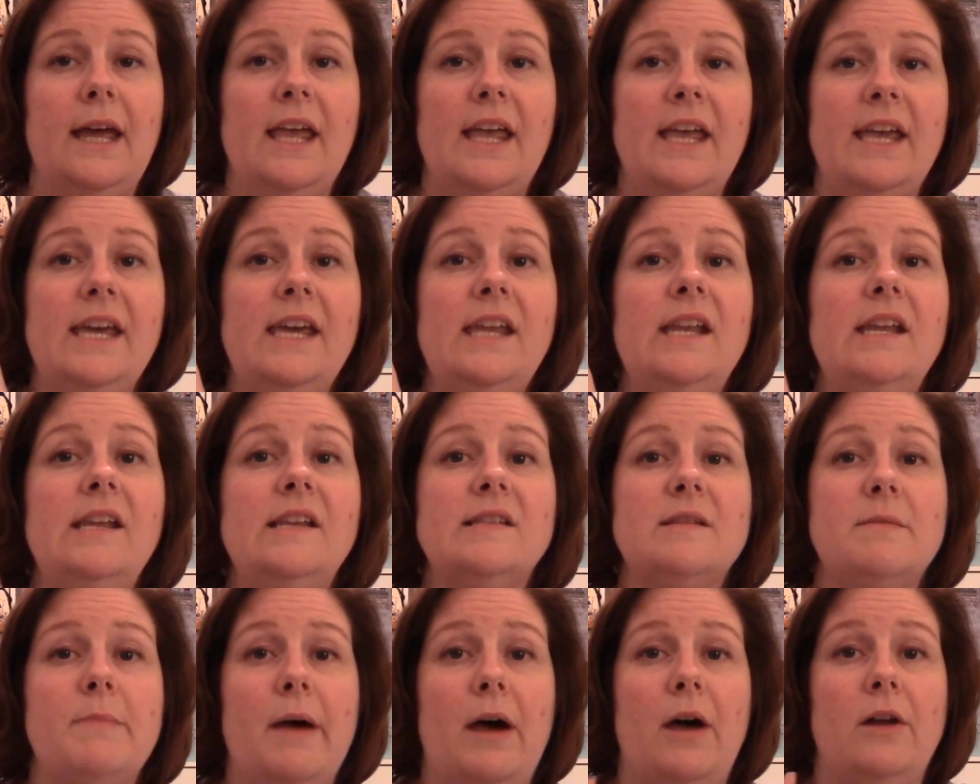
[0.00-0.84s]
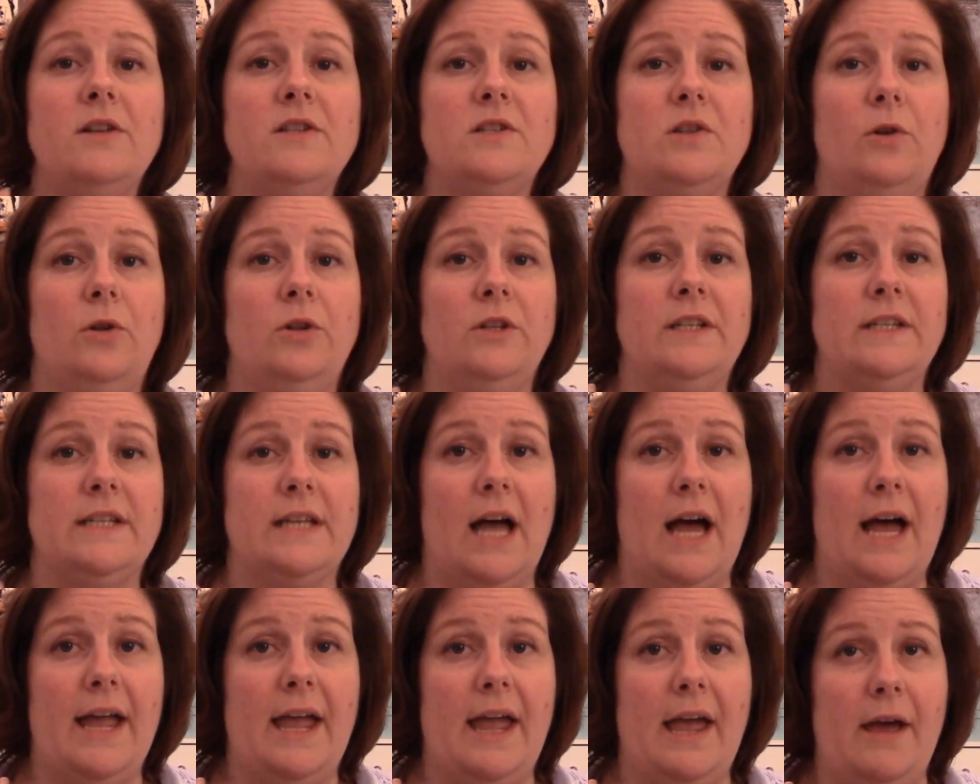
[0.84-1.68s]
it is about as old as
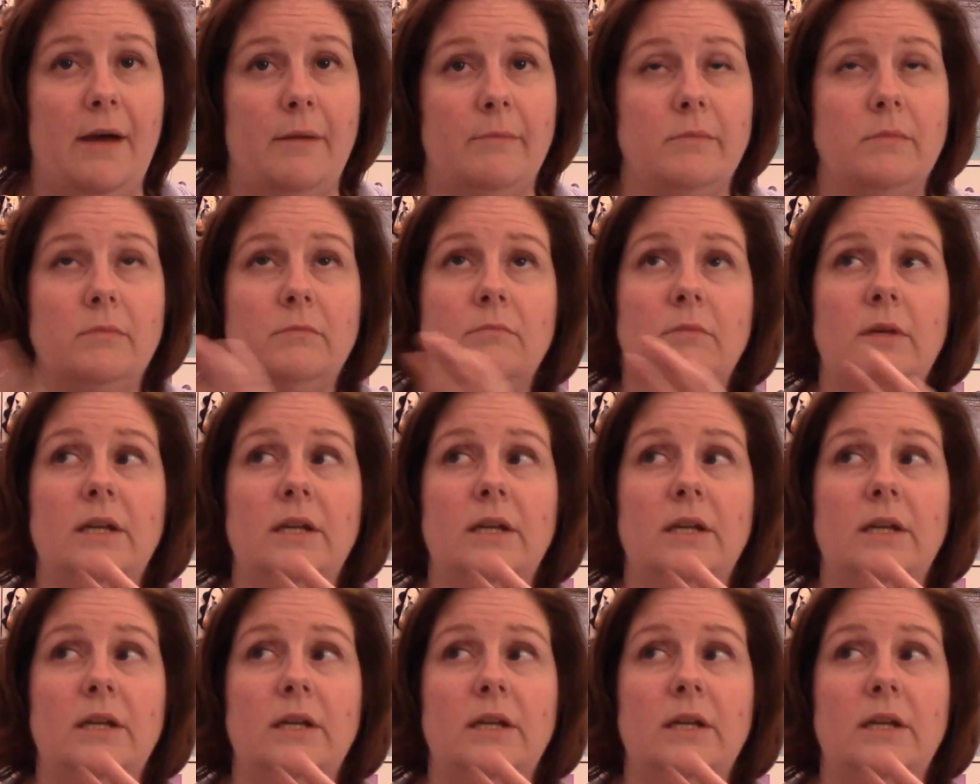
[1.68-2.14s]
I am.